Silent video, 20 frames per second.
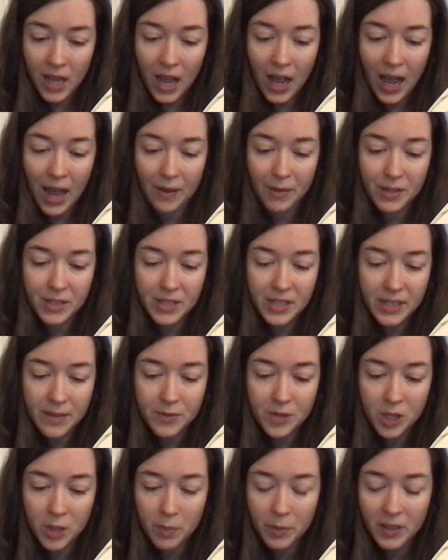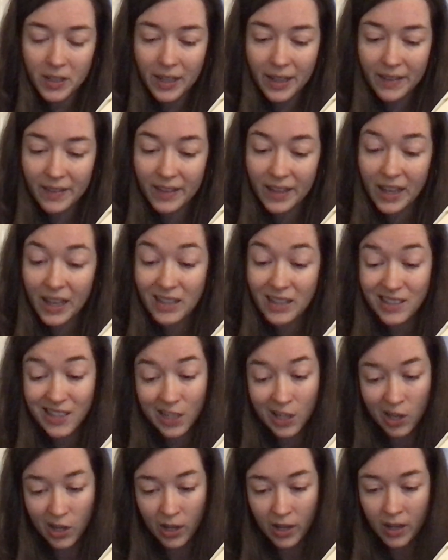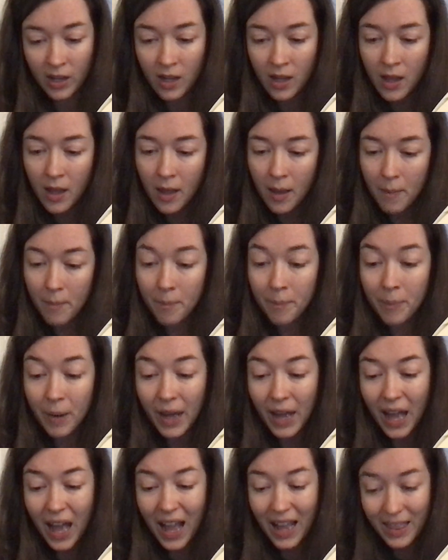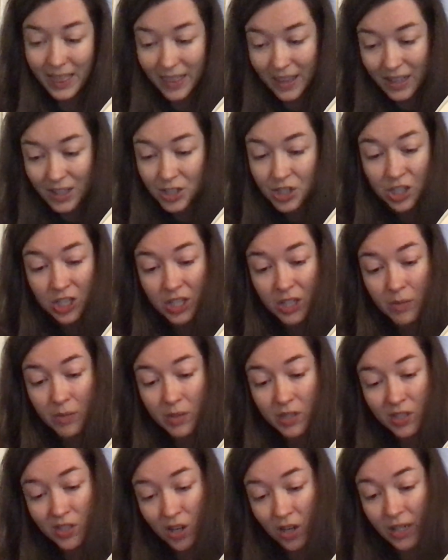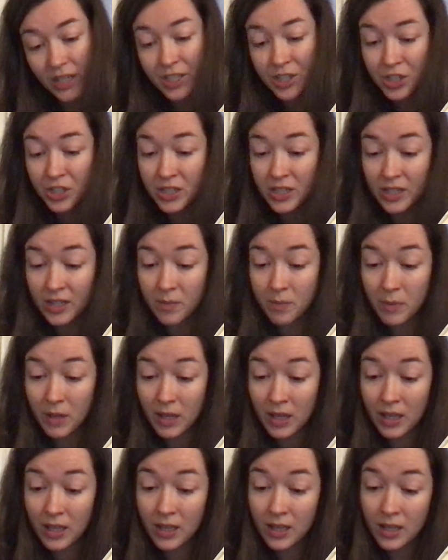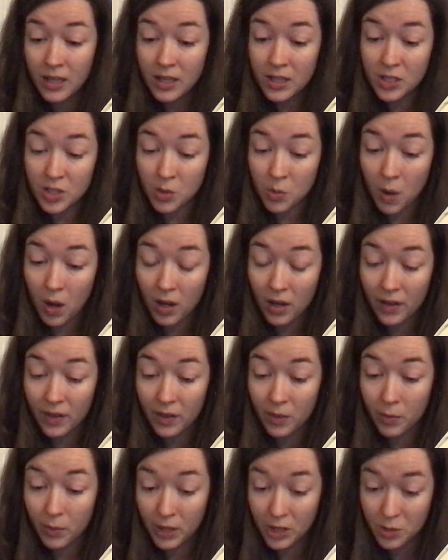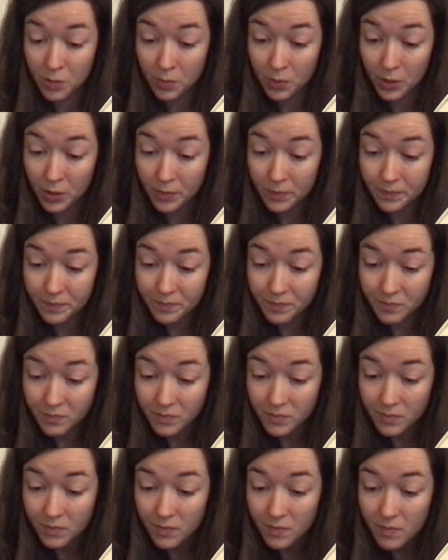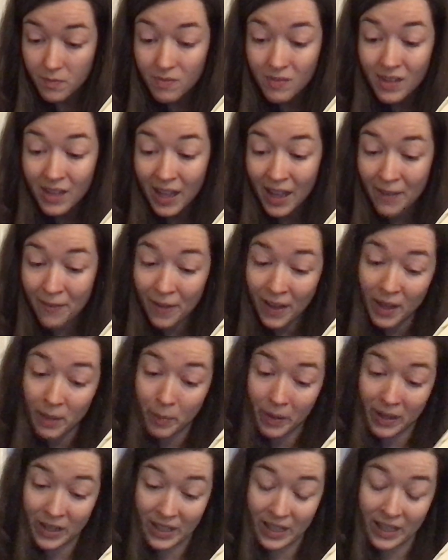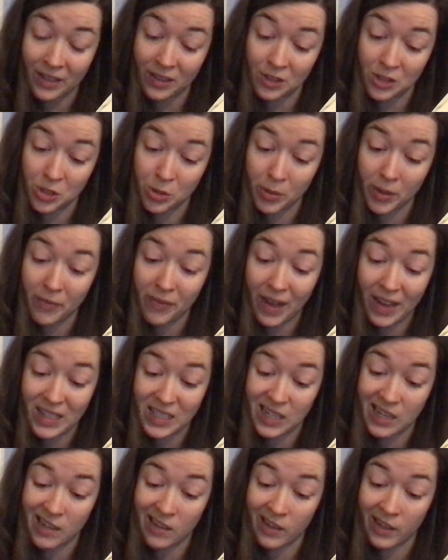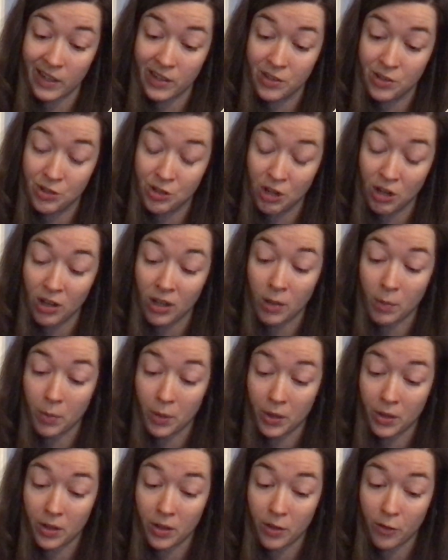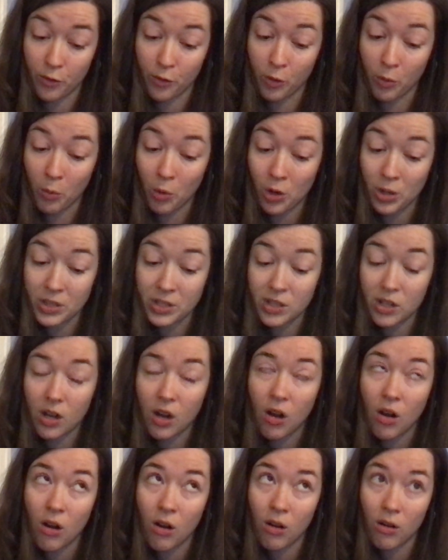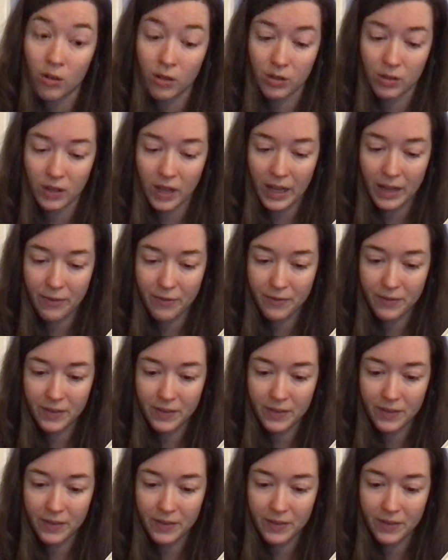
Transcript: I received her politely as I could, but I think she was sorry she dared me to walk on the ridgepole. If I had been killed, she would have had to carry a dark burden of remorse all her life.